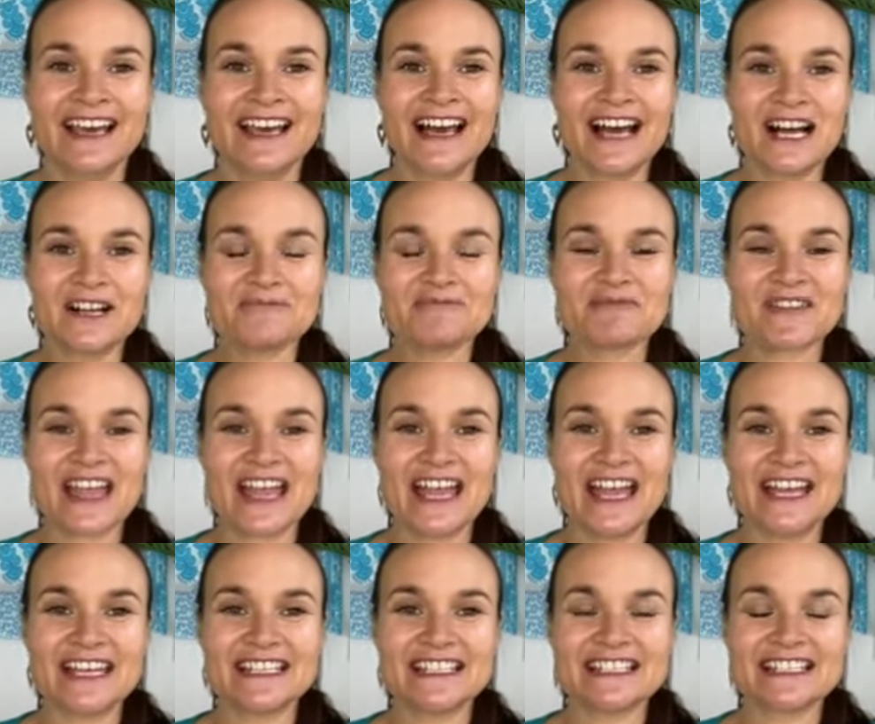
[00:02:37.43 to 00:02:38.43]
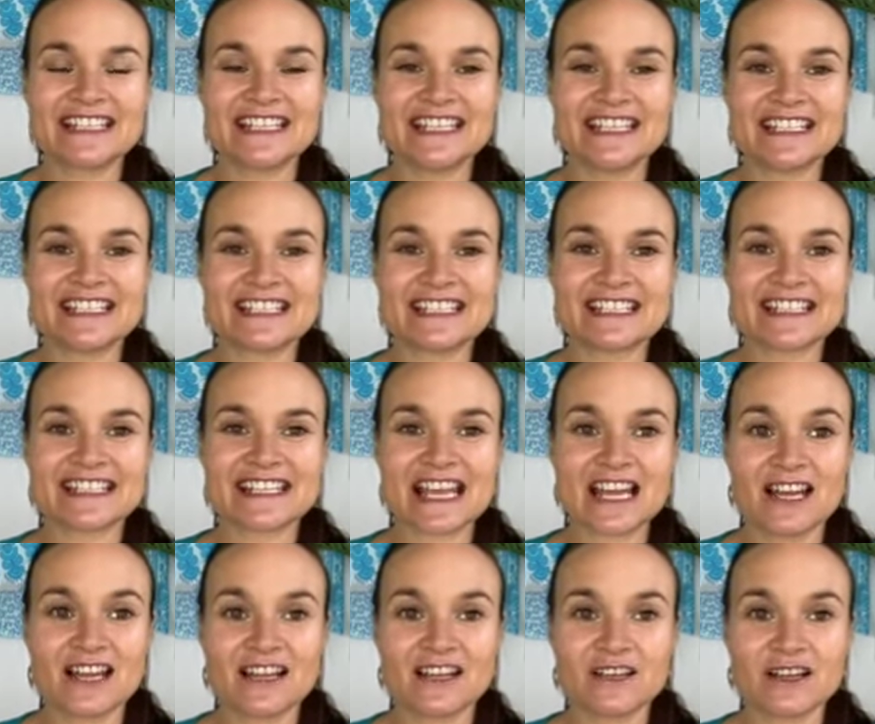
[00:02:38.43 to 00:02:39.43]
And it's
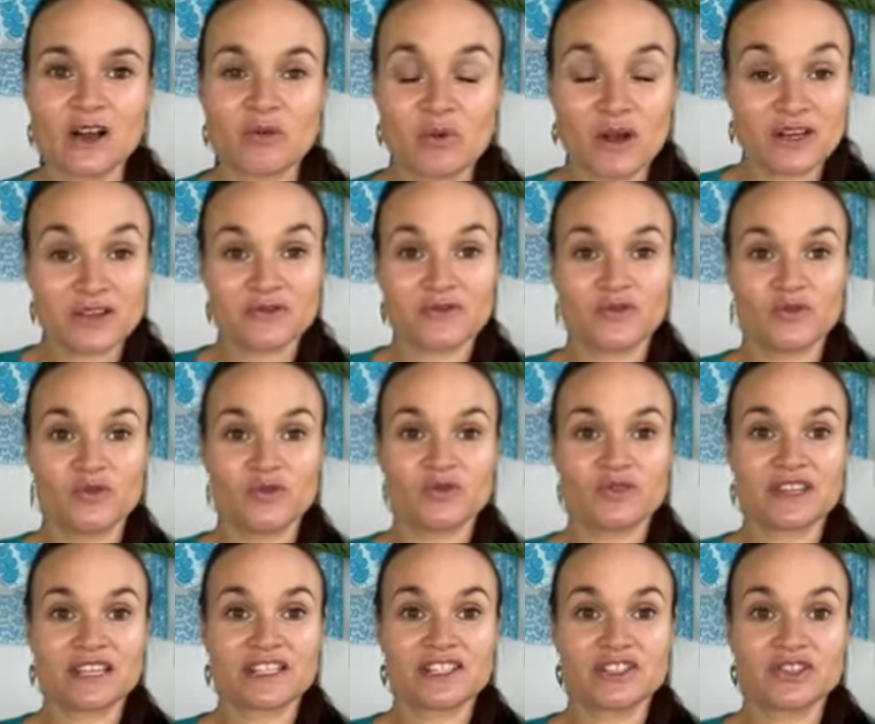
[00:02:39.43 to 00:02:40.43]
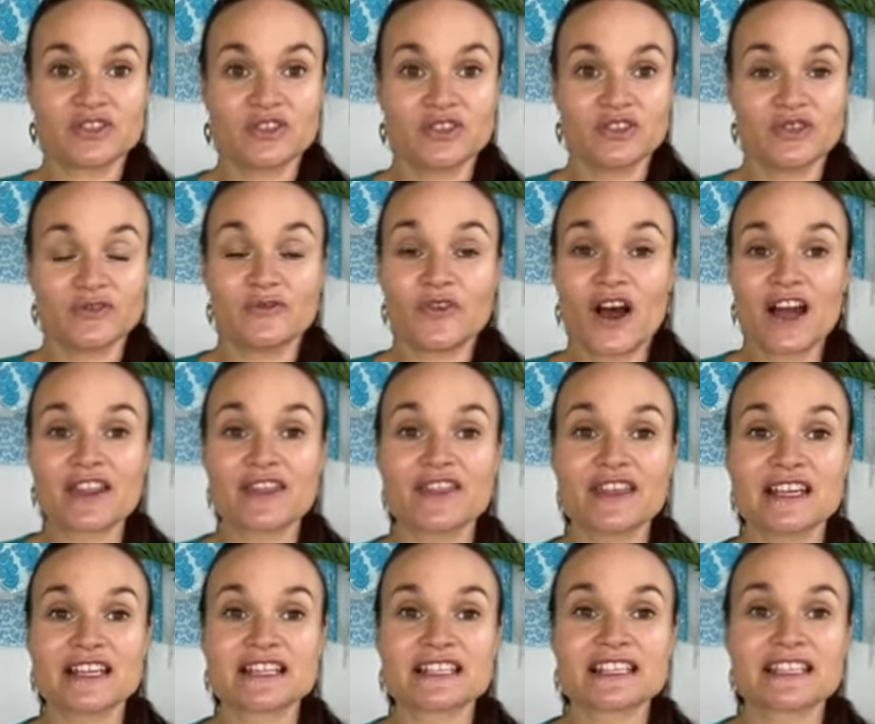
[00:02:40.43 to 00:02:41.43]
a wonderful thing to do. You find
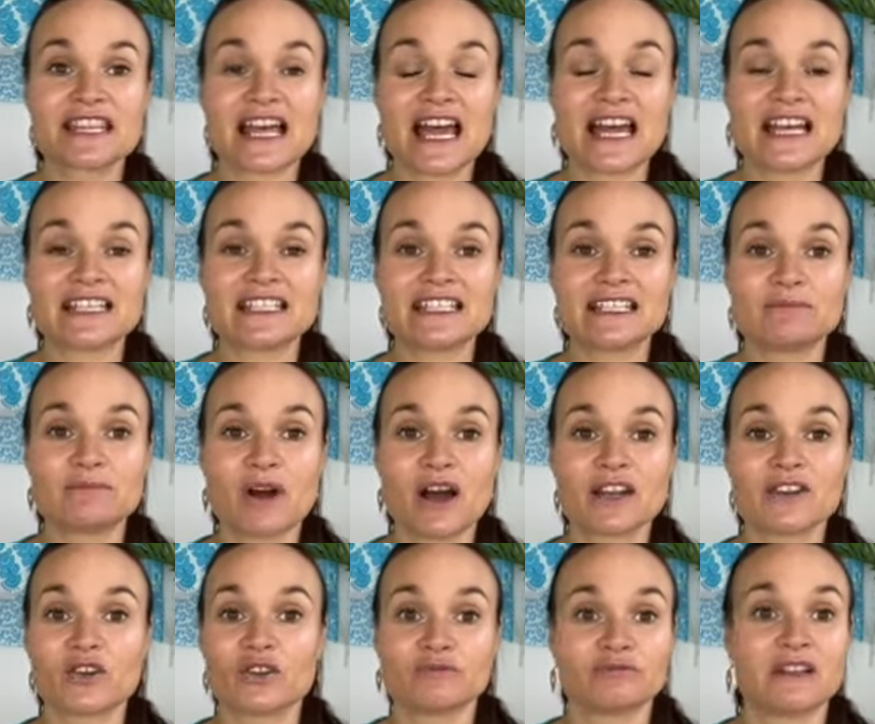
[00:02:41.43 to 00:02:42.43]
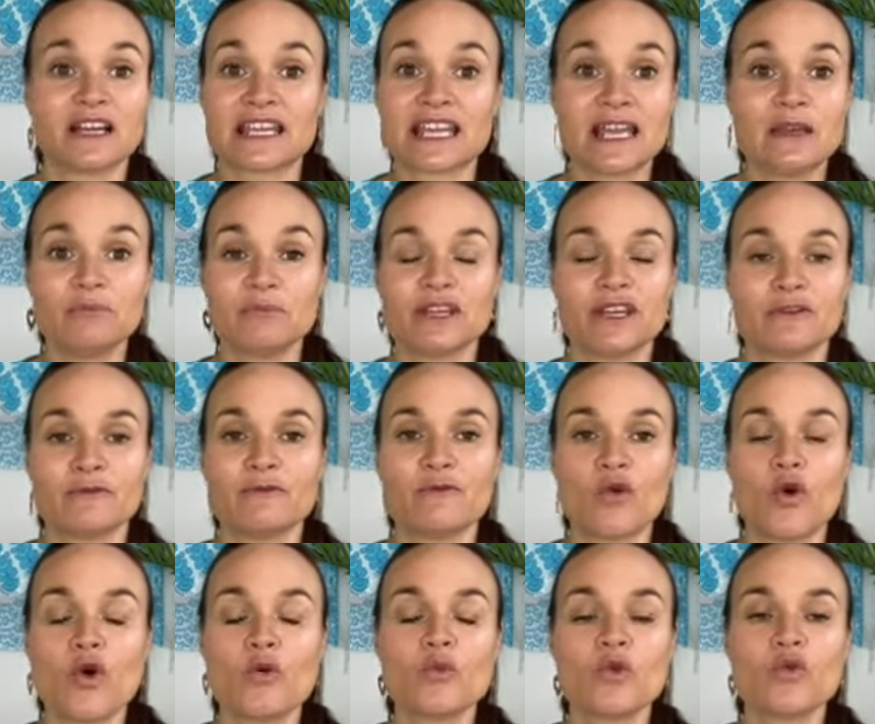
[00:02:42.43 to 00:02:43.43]
things that it might not, again, be a
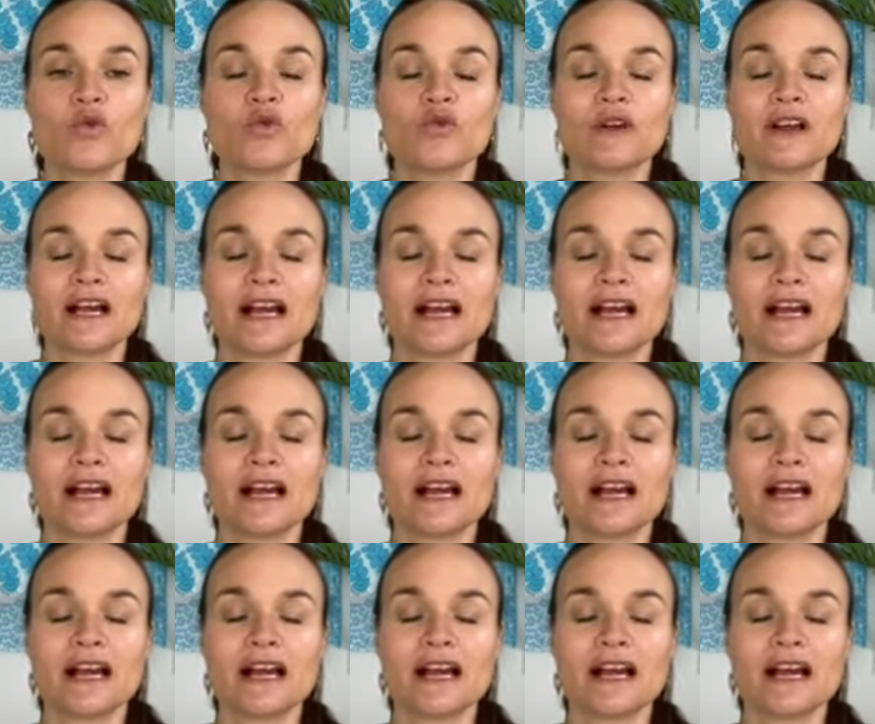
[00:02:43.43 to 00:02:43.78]
formal